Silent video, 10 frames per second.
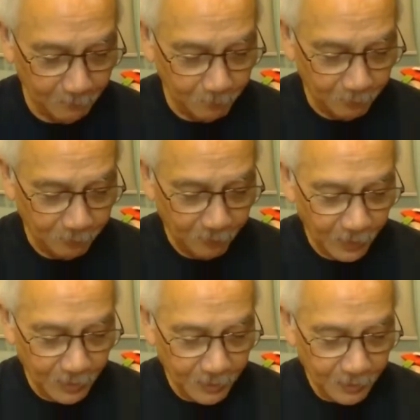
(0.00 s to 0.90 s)
Him.
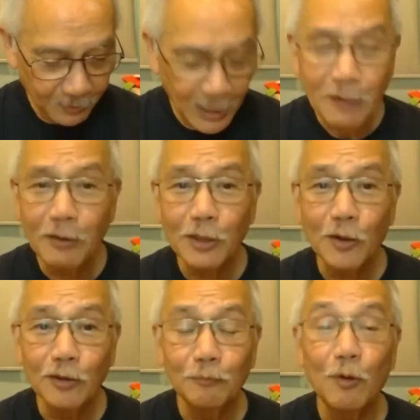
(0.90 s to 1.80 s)
Then we
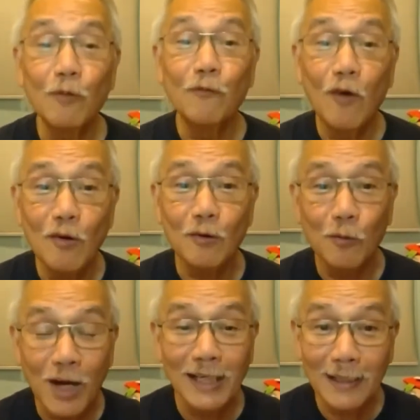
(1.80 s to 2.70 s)
don't
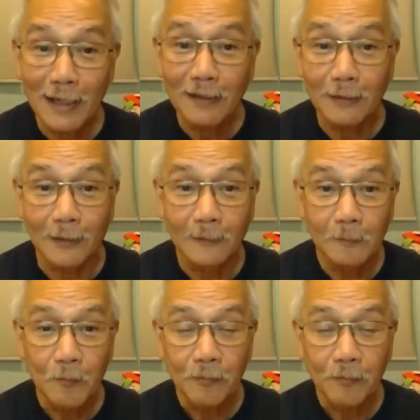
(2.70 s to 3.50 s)
provoke one another.